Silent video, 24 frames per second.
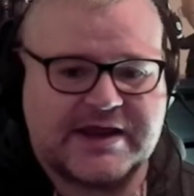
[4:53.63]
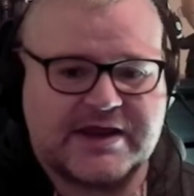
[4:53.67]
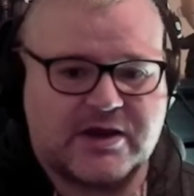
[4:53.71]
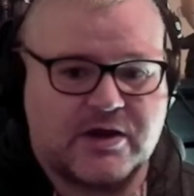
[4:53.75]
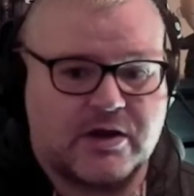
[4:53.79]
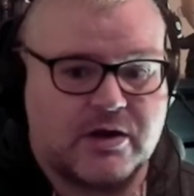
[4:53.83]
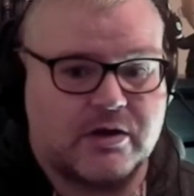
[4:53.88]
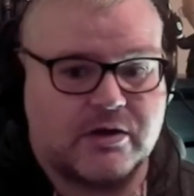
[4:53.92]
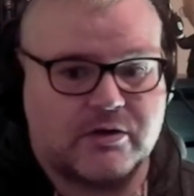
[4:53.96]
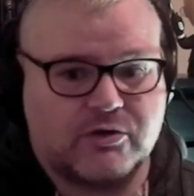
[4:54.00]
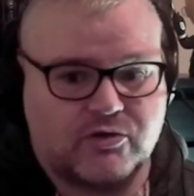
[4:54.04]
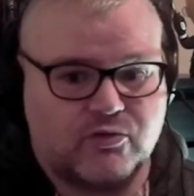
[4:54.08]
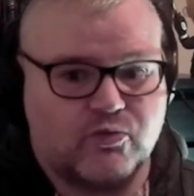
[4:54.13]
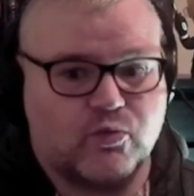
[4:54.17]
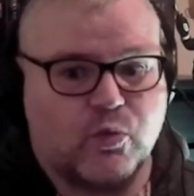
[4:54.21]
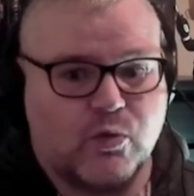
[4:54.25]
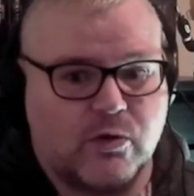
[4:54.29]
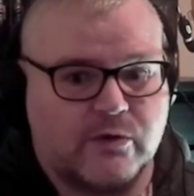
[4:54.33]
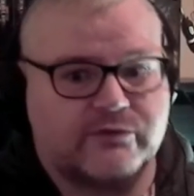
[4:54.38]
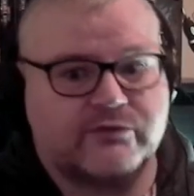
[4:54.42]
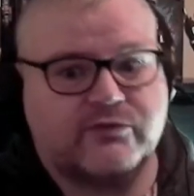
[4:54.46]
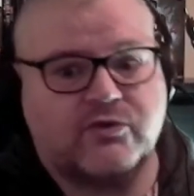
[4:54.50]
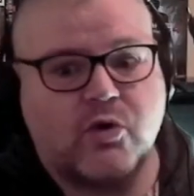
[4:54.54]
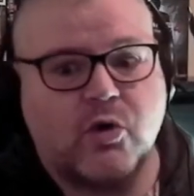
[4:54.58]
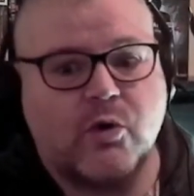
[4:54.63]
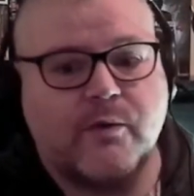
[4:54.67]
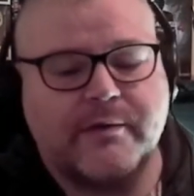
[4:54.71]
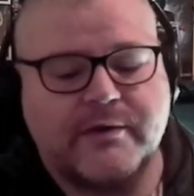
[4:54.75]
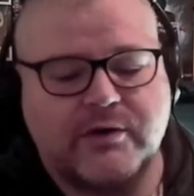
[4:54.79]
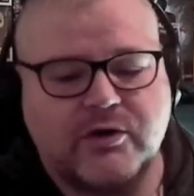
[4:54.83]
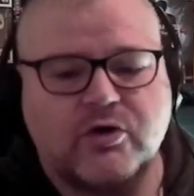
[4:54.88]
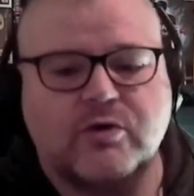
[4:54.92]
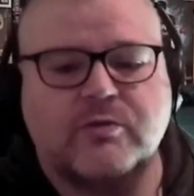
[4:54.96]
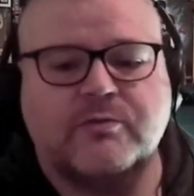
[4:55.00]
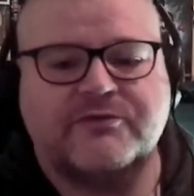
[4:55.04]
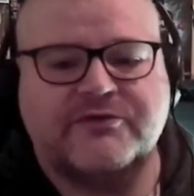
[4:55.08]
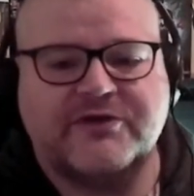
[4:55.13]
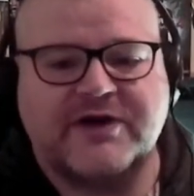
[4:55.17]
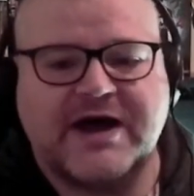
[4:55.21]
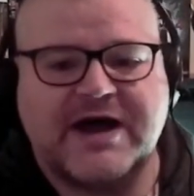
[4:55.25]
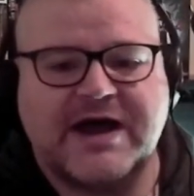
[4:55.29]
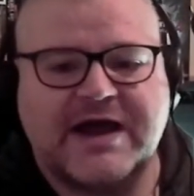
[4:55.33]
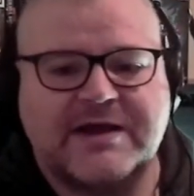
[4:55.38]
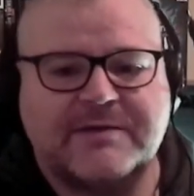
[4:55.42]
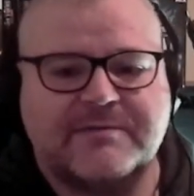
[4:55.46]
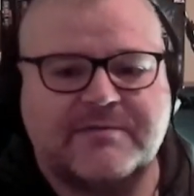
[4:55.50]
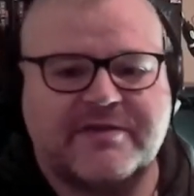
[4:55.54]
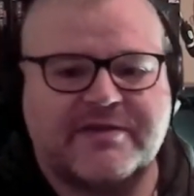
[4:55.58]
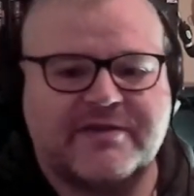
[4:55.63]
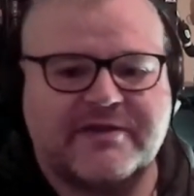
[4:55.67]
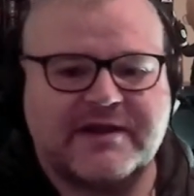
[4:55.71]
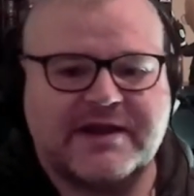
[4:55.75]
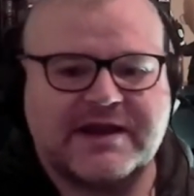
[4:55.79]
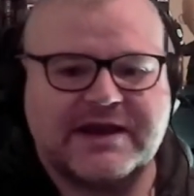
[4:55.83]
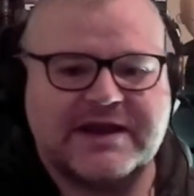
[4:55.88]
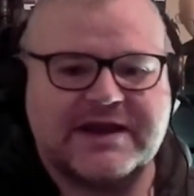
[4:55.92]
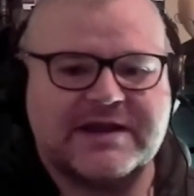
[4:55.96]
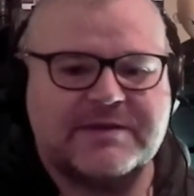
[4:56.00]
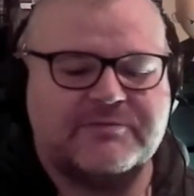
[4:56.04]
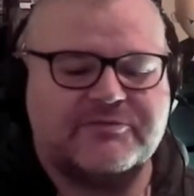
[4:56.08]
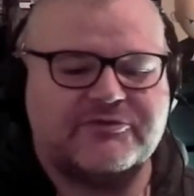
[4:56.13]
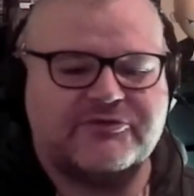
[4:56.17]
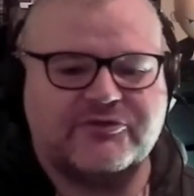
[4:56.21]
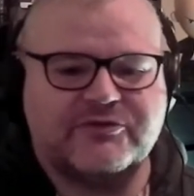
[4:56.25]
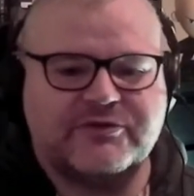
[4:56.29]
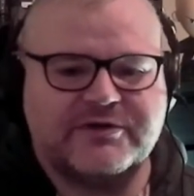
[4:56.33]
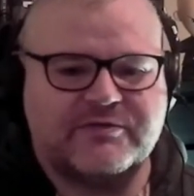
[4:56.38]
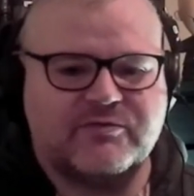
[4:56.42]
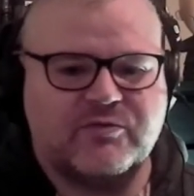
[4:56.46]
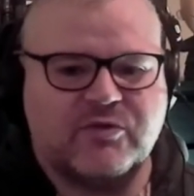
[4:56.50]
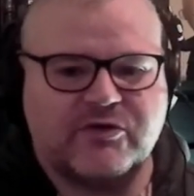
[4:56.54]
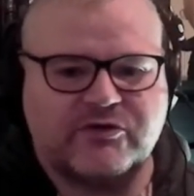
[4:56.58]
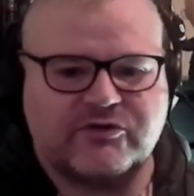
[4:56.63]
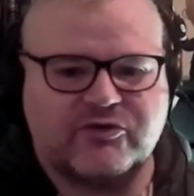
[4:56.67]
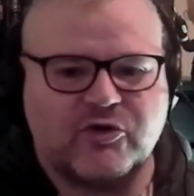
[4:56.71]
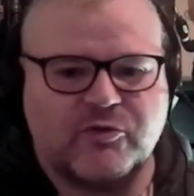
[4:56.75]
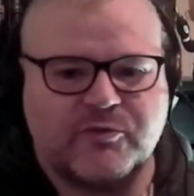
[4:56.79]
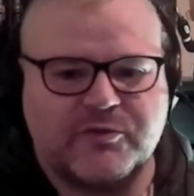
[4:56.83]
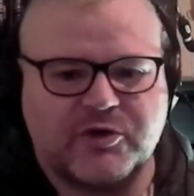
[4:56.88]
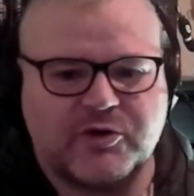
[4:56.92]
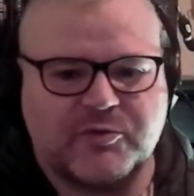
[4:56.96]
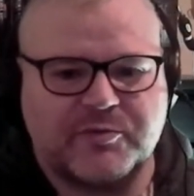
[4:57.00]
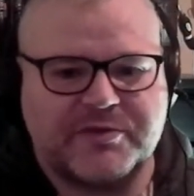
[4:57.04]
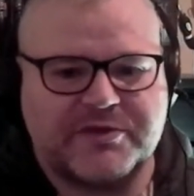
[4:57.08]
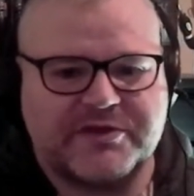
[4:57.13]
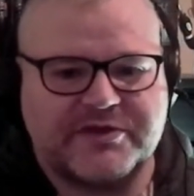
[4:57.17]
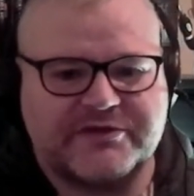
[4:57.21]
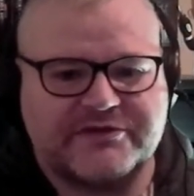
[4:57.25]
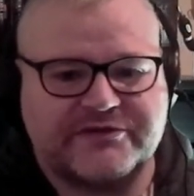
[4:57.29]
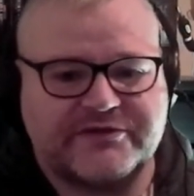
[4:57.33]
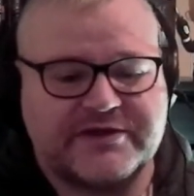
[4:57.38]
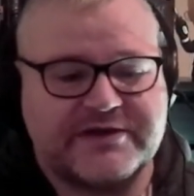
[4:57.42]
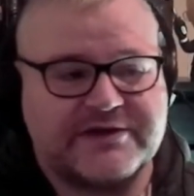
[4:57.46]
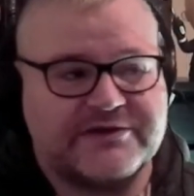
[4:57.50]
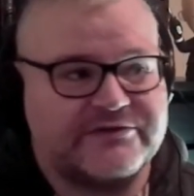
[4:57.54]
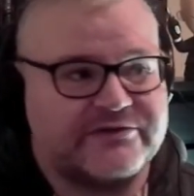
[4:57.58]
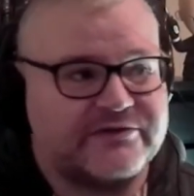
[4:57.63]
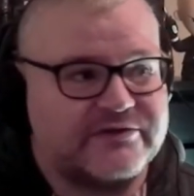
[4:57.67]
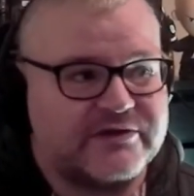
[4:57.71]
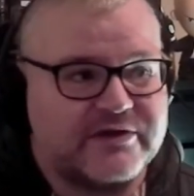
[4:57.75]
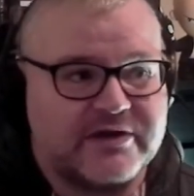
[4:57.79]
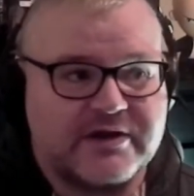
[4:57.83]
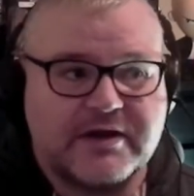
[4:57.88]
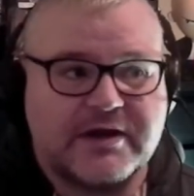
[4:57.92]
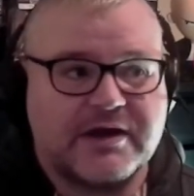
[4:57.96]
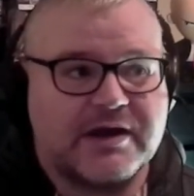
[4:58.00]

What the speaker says: a what's coming up type clip showing what's coming up in this season,